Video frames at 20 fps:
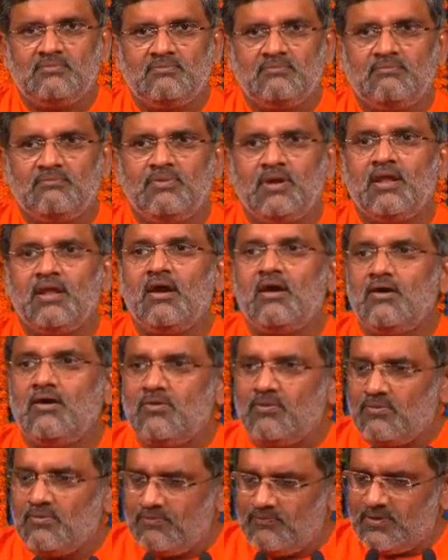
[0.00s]
Bhala
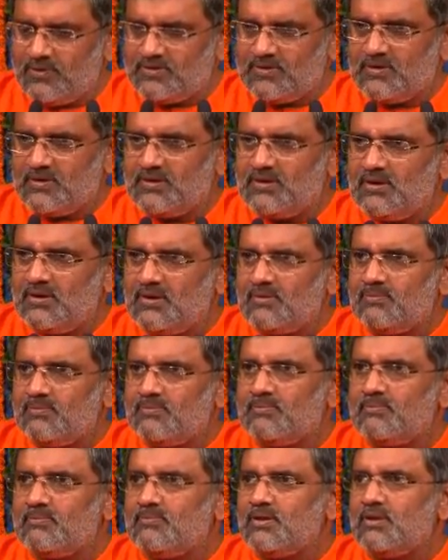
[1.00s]
ho, we say, na,
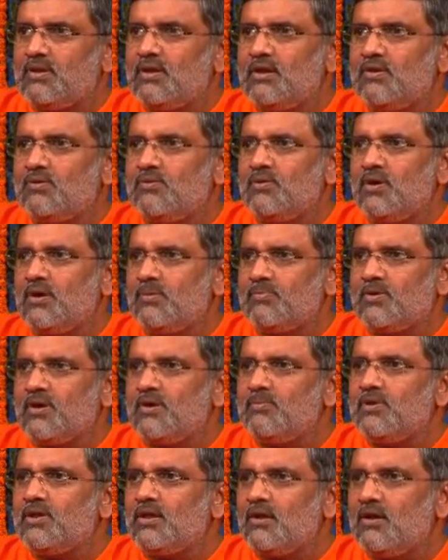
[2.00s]
bhala ho, aapka
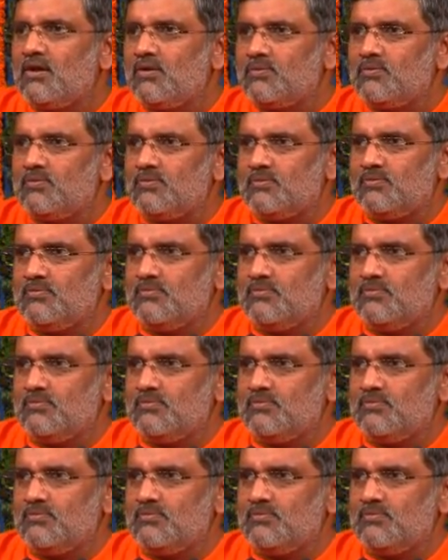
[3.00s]
bhala ho.